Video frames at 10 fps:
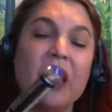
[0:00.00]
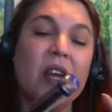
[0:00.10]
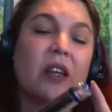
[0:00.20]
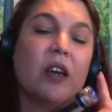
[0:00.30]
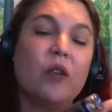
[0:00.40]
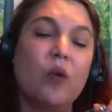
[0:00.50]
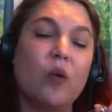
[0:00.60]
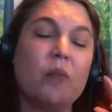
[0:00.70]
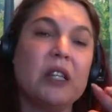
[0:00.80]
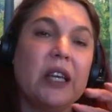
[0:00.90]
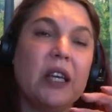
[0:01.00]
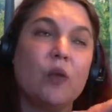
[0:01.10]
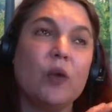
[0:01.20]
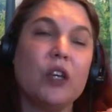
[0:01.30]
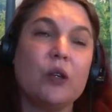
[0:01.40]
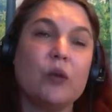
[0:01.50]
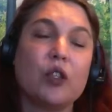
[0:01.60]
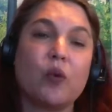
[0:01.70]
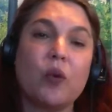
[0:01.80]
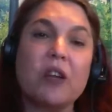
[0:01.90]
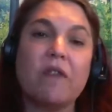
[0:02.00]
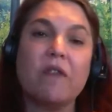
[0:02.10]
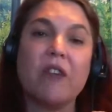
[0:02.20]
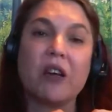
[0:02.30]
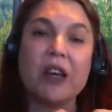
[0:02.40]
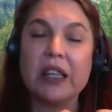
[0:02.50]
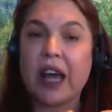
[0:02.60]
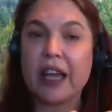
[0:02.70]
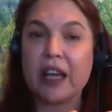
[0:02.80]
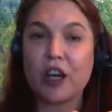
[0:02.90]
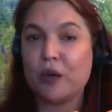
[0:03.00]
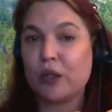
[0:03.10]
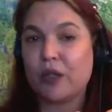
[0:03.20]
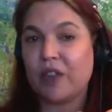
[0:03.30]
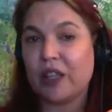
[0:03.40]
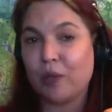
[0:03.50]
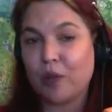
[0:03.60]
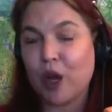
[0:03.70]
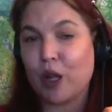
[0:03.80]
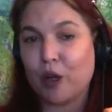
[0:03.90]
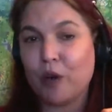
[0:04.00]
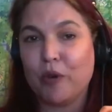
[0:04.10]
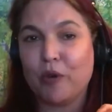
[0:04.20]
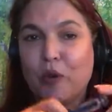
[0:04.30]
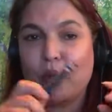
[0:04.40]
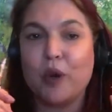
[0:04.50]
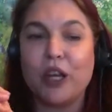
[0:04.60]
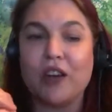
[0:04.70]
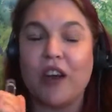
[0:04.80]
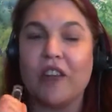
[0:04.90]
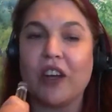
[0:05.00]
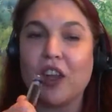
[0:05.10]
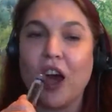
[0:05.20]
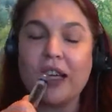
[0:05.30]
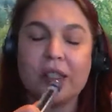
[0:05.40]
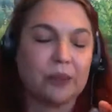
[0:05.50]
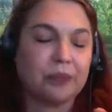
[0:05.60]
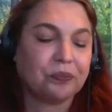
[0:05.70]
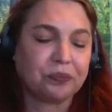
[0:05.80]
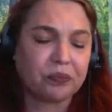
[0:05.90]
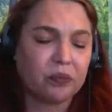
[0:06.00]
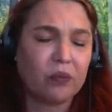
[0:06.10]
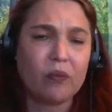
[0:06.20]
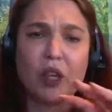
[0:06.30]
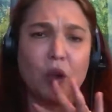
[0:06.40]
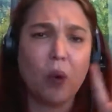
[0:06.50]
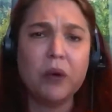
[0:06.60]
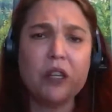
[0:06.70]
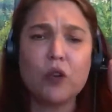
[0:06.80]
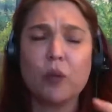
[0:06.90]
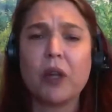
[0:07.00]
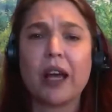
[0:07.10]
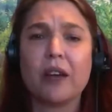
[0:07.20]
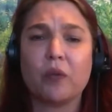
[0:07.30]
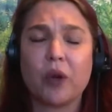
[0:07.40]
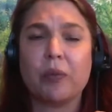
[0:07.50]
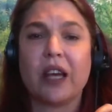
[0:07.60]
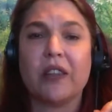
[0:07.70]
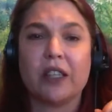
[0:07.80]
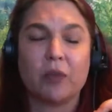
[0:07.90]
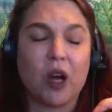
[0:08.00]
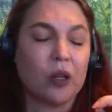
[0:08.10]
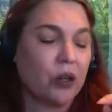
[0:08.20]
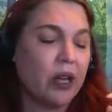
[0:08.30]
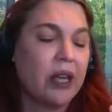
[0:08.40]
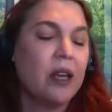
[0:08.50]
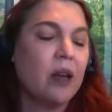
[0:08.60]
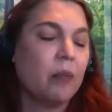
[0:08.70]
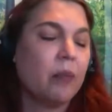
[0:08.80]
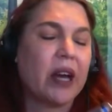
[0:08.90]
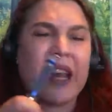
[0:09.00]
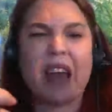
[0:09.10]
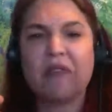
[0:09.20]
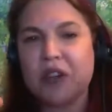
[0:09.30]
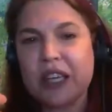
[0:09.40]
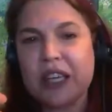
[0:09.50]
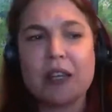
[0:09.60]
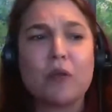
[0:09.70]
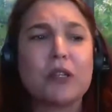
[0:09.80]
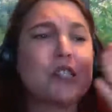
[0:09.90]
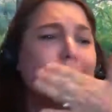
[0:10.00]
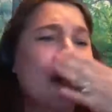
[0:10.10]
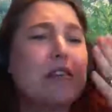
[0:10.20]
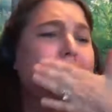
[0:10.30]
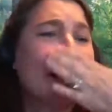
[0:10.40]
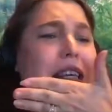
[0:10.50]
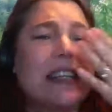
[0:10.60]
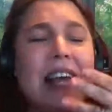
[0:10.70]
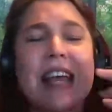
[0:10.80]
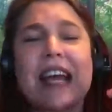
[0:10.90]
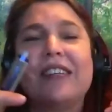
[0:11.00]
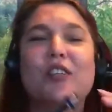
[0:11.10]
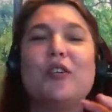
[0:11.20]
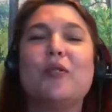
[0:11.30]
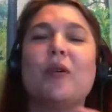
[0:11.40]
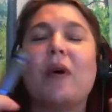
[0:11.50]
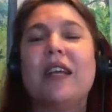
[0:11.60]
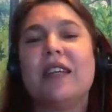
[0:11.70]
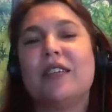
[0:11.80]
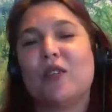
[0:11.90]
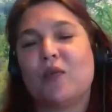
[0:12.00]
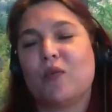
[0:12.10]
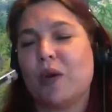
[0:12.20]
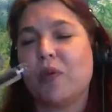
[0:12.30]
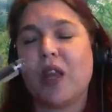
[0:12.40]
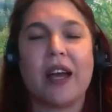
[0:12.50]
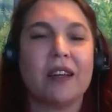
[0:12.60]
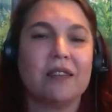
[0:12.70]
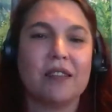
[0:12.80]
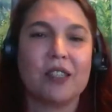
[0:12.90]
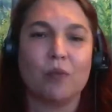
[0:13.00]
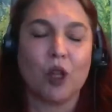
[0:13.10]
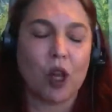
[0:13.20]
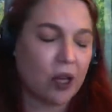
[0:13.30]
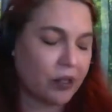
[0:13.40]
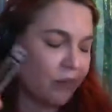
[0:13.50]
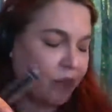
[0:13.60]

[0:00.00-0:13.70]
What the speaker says: Now, normally we use 3 very light coats of the lip color before putting on the gloss. You won't need to reapply the lip color, but after eating or smearing it like I do, you might need to reapply some gloss.